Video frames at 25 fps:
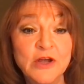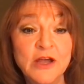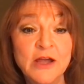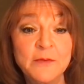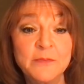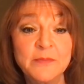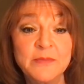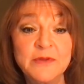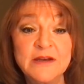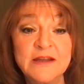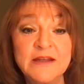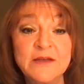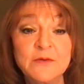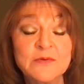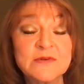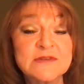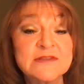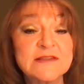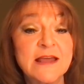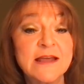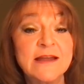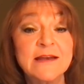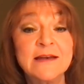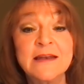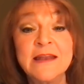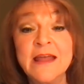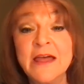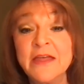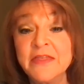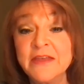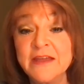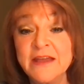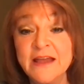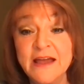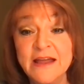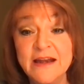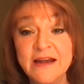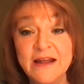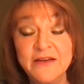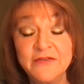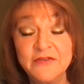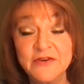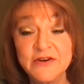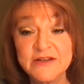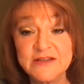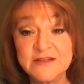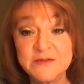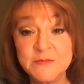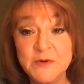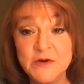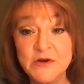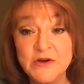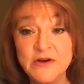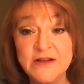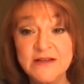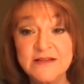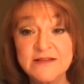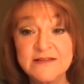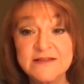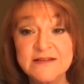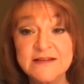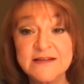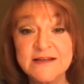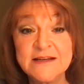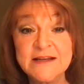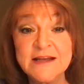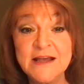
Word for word: company was like nothing I'd ever experienced.